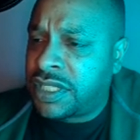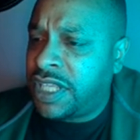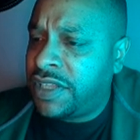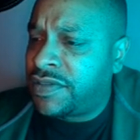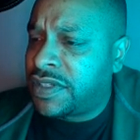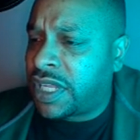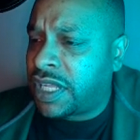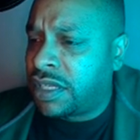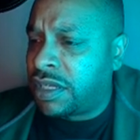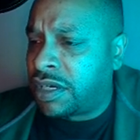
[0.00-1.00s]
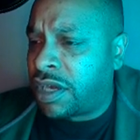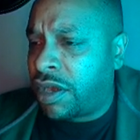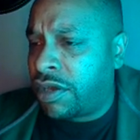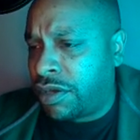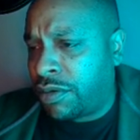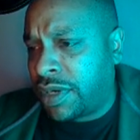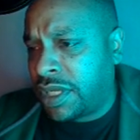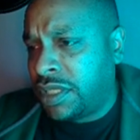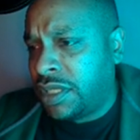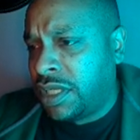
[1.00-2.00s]
this thief is like a gardener
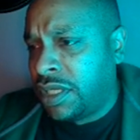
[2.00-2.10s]
right